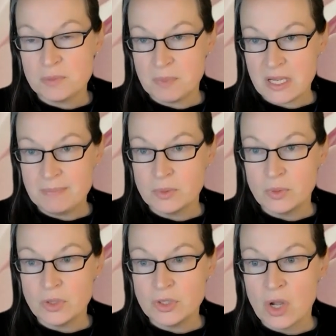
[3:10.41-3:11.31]
people
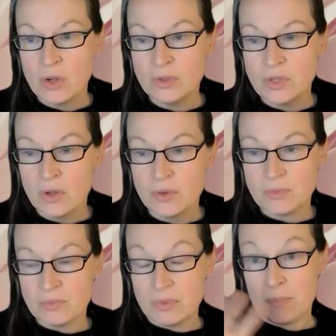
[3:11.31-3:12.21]
who don't know
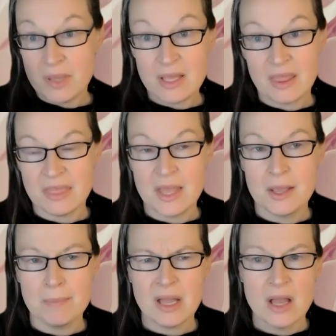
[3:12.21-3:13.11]
the bigger thing
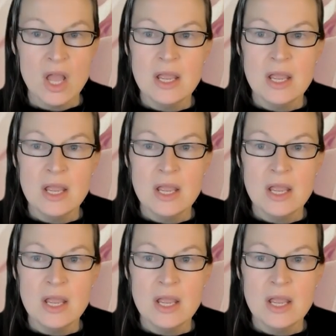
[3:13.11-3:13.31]
about,